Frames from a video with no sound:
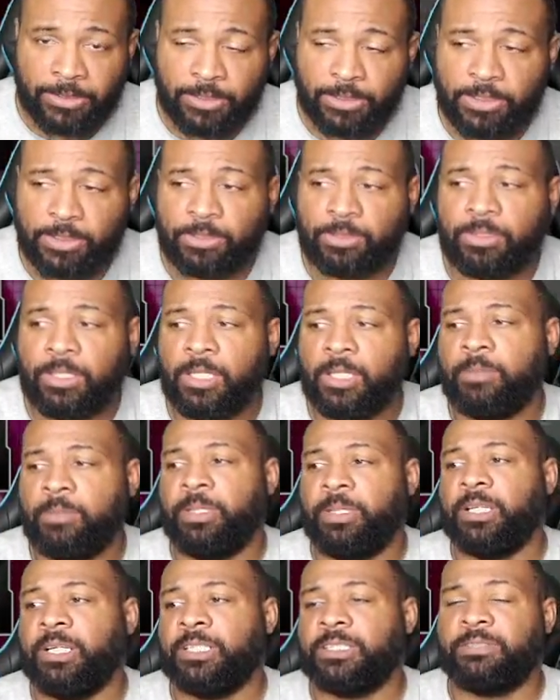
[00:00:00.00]
to do.
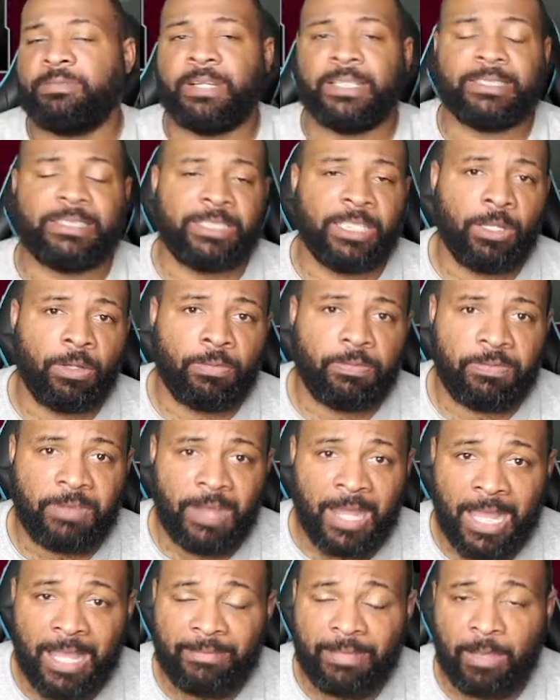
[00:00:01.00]
Because if I sell
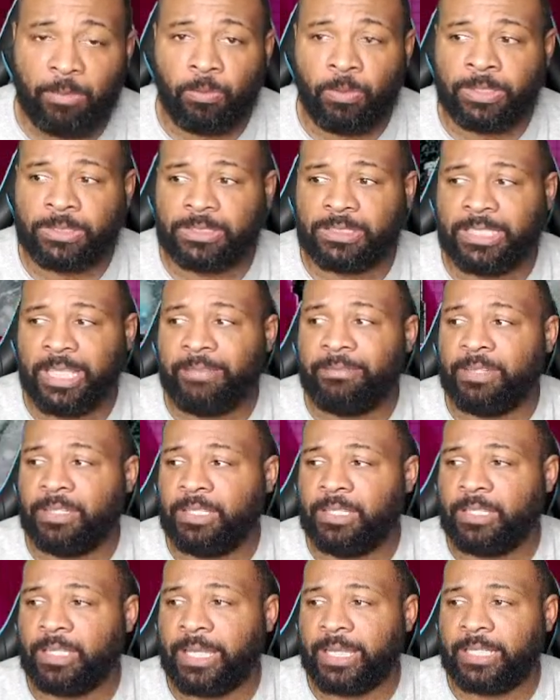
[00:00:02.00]
5 at
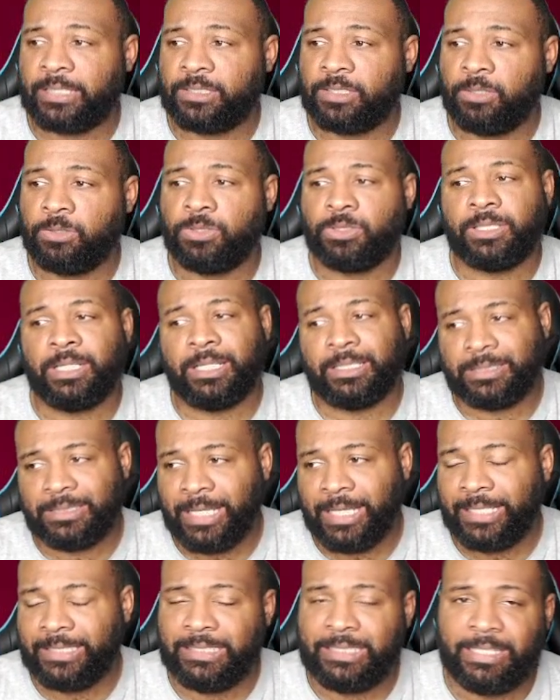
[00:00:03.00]
170, like I told you guys,
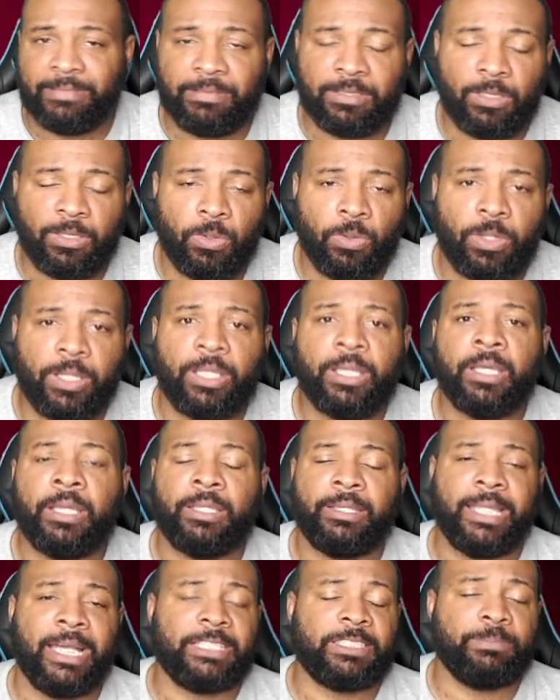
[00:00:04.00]
90 Devin Lloyd,
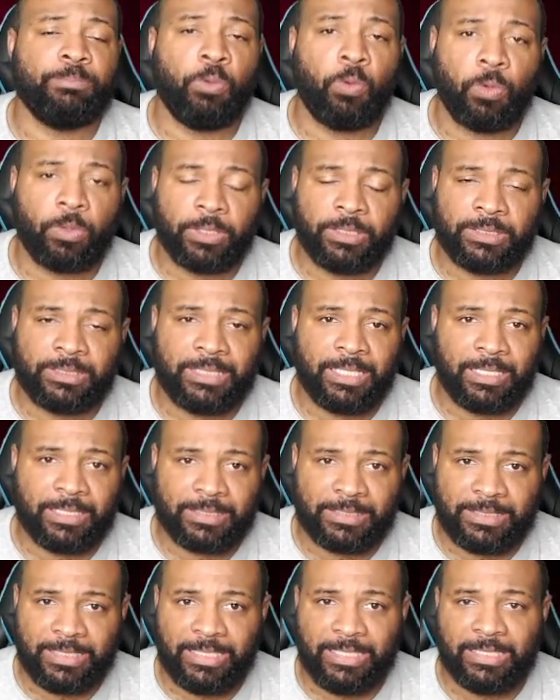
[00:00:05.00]
that's more than selling
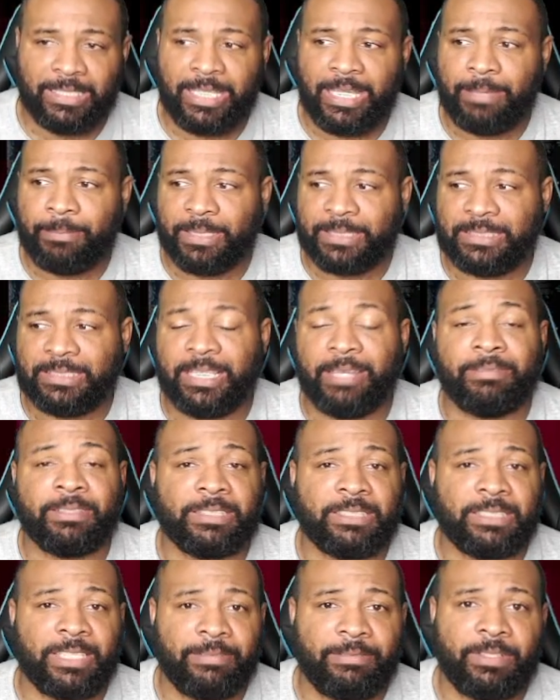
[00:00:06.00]
CeeDee Lamb at
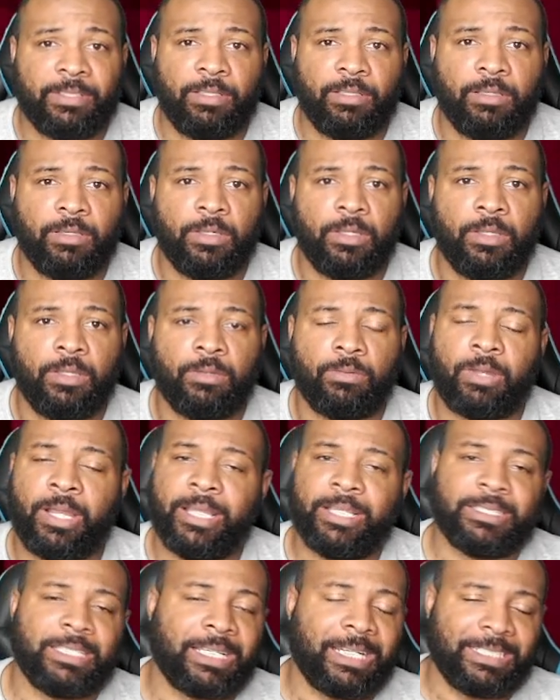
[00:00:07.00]
770. Right?
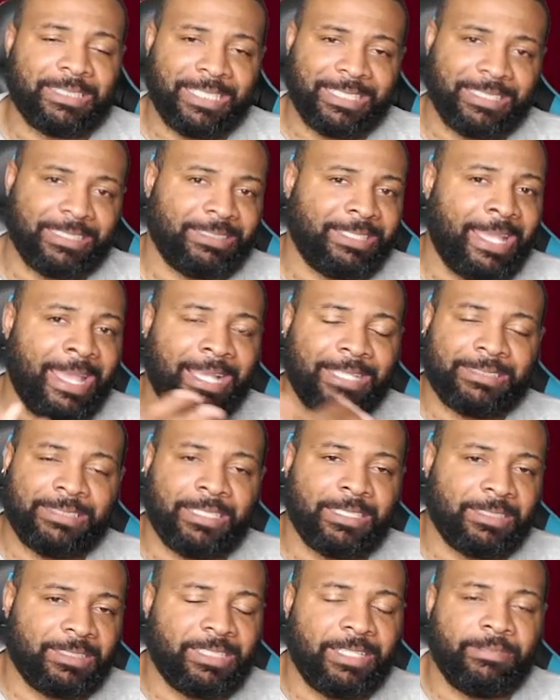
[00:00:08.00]
Because I got to take the tax
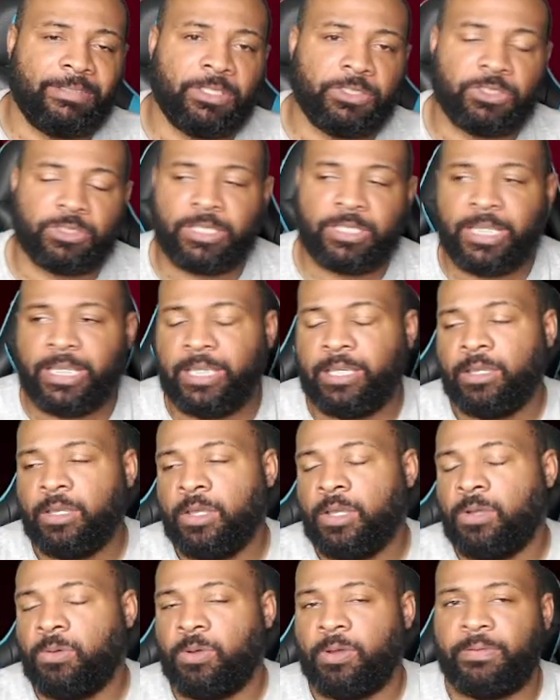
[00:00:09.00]
down to 700K.
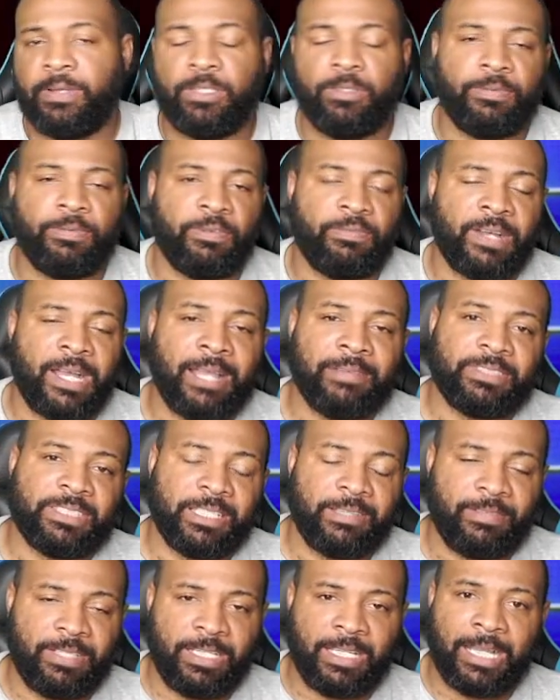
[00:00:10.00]
Or if I do it for
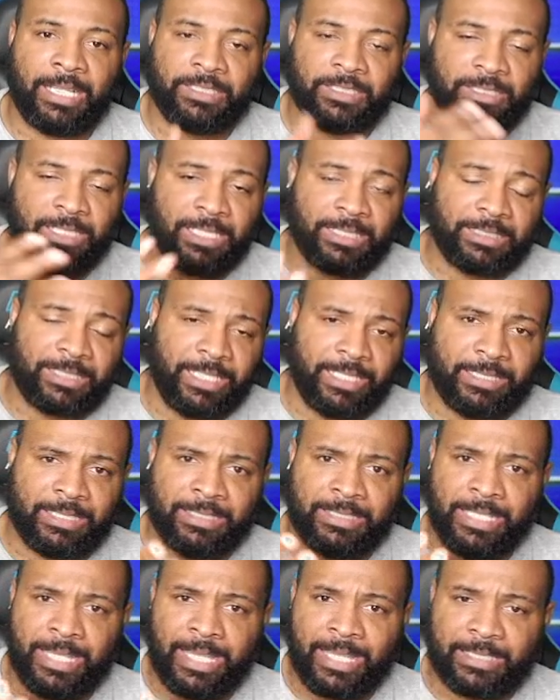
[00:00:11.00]
570, I just got to take the
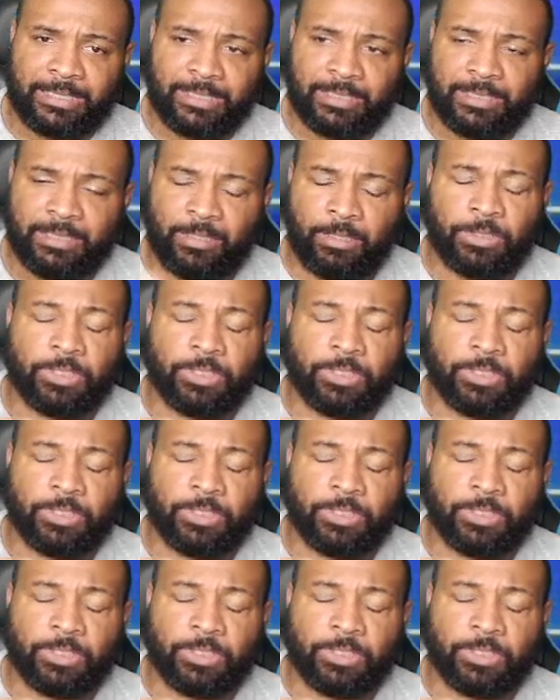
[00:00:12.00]
tax,